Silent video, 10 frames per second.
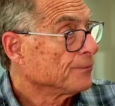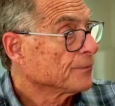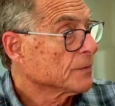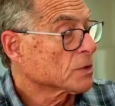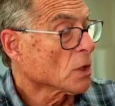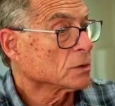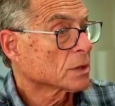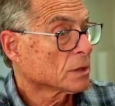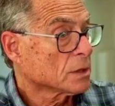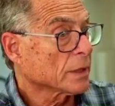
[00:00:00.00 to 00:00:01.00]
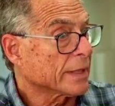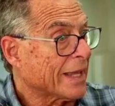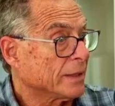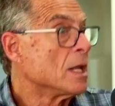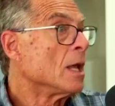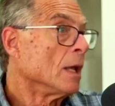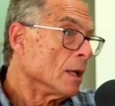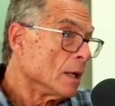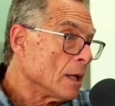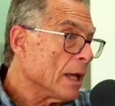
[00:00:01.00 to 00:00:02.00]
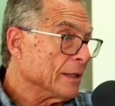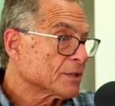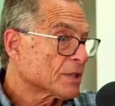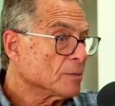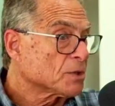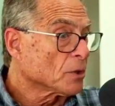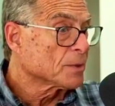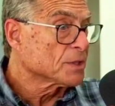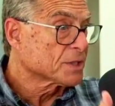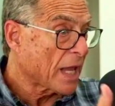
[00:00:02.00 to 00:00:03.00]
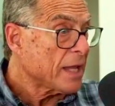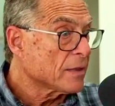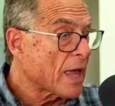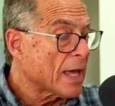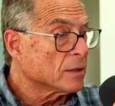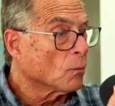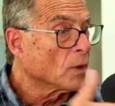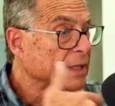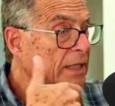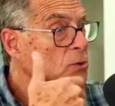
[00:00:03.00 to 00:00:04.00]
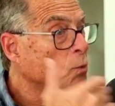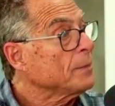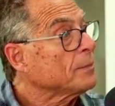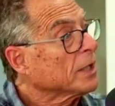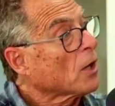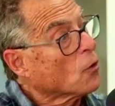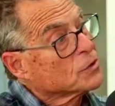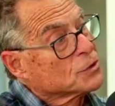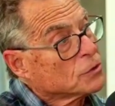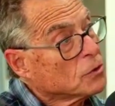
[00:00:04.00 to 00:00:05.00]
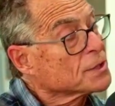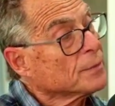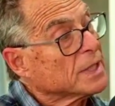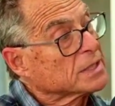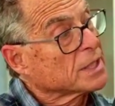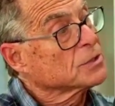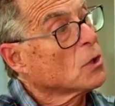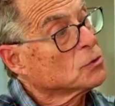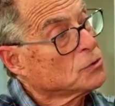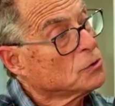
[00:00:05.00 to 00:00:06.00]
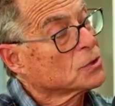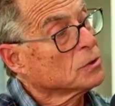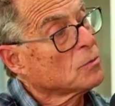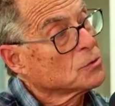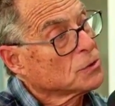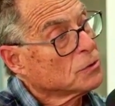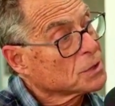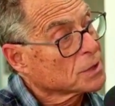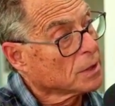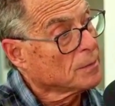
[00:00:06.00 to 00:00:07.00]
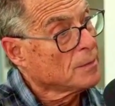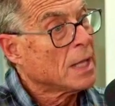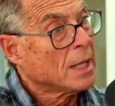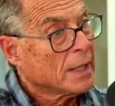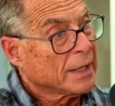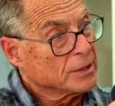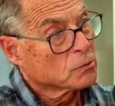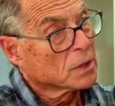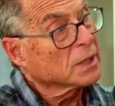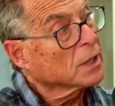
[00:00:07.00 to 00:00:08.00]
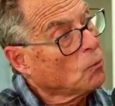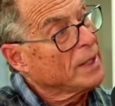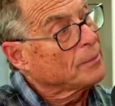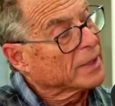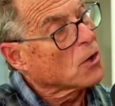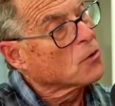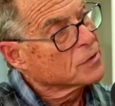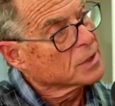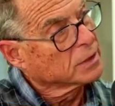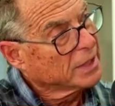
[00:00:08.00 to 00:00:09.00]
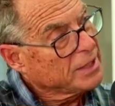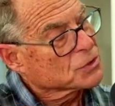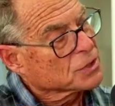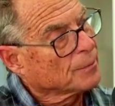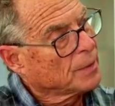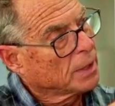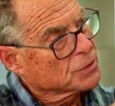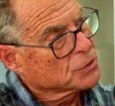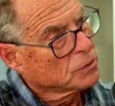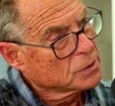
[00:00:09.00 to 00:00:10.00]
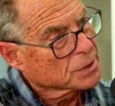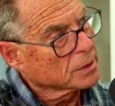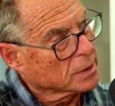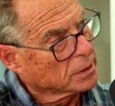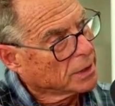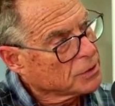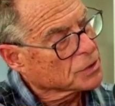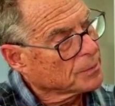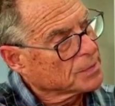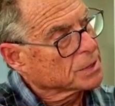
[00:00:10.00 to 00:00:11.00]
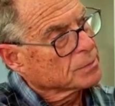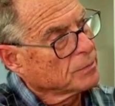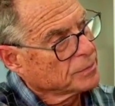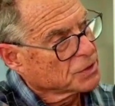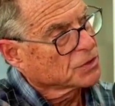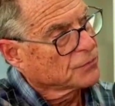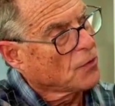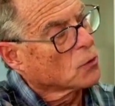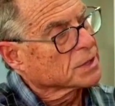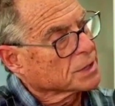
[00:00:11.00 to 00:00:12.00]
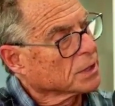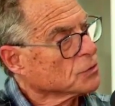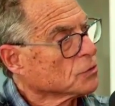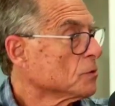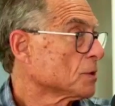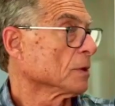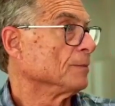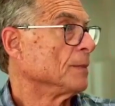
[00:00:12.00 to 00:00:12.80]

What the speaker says: So it's clearly, and some interpreters say that when he's weeping over Jerusalem, he says, oh, Jerusalem, he's really weeping over the leadership, because the leadership is focused in Jerusalem,